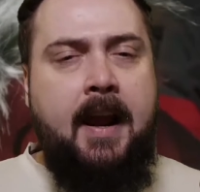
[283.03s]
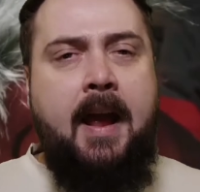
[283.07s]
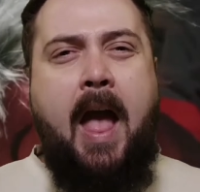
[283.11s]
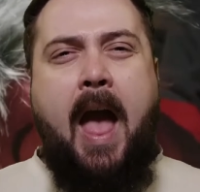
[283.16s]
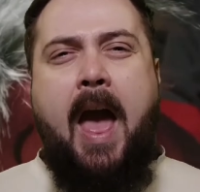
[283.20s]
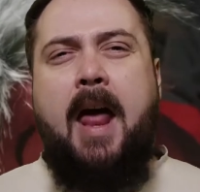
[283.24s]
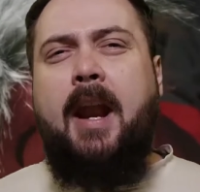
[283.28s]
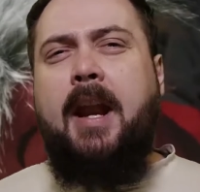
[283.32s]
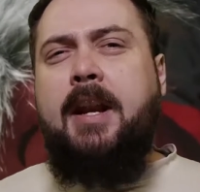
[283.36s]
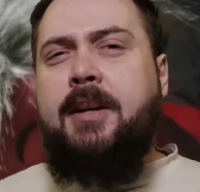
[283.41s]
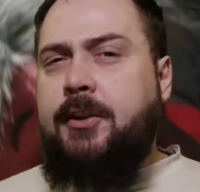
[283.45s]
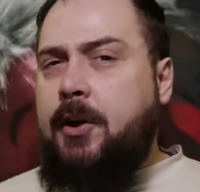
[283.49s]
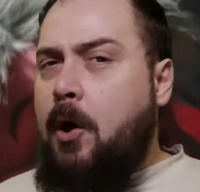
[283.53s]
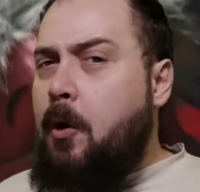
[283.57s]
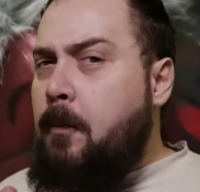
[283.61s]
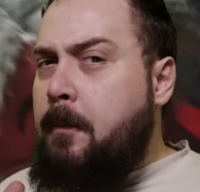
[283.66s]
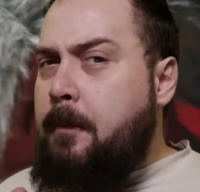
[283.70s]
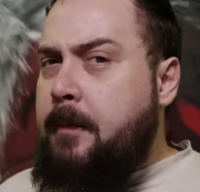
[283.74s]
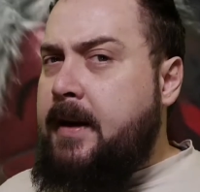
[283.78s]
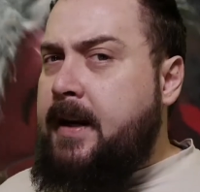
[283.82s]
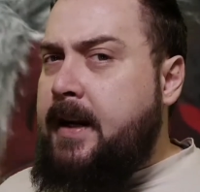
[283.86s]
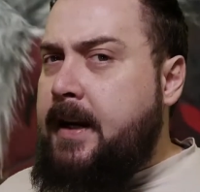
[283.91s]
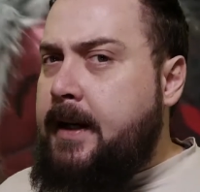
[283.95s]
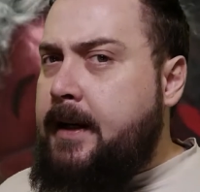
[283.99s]
And I don't
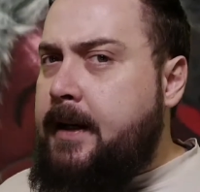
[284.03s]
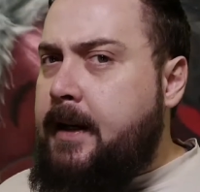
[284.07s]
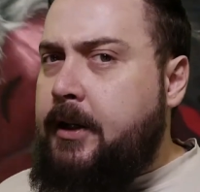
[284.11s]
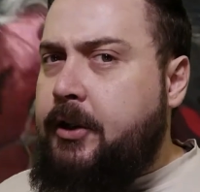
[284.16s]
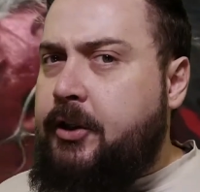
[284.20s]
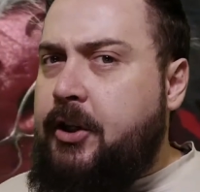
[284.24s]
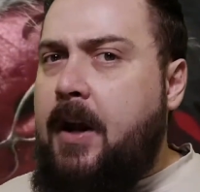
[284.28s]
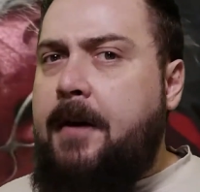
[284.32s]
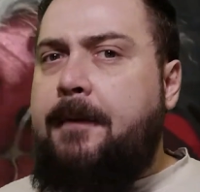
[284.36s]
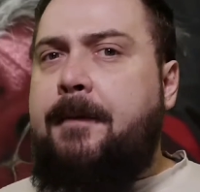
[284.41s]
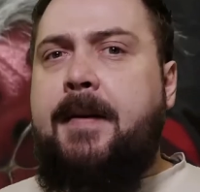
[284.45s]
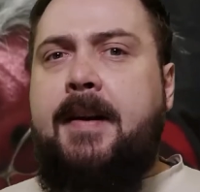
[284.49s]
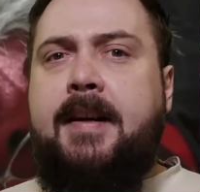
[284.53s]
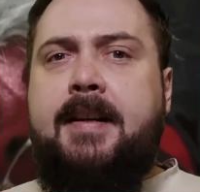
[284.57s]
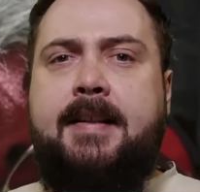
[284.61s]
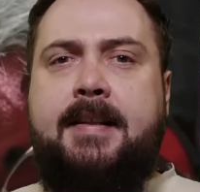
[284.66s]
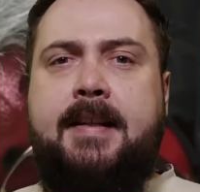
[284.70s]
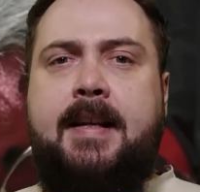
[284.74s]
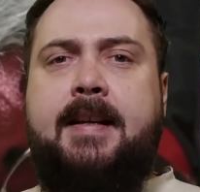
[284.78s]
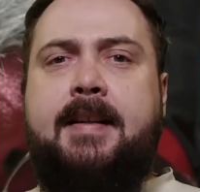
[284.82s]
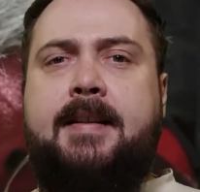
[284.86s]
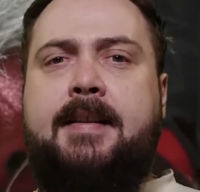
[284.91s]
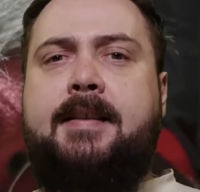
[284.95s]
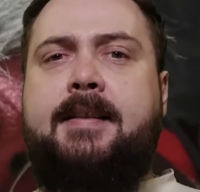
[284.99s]
mean Jeff
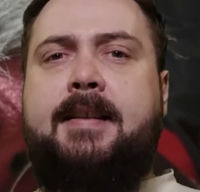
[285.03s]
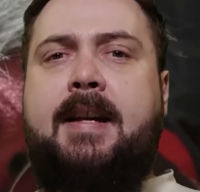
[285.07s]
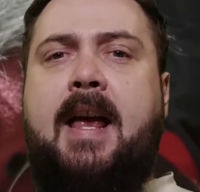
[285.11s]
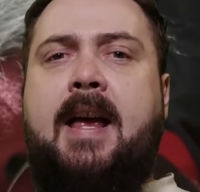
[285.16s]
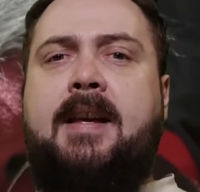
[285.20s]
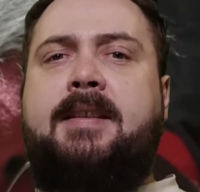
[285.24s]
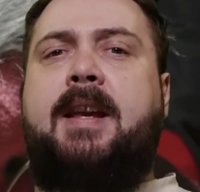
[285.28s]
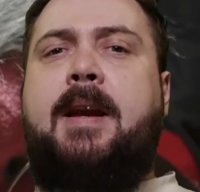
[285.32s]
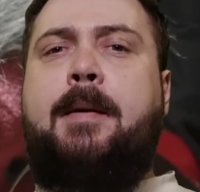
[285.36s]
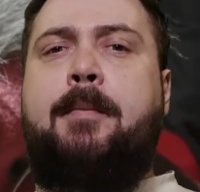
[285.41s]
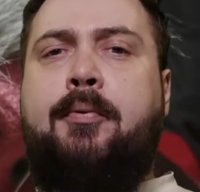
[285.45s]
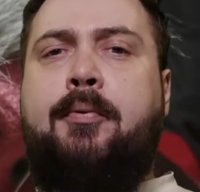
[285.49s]
exists as a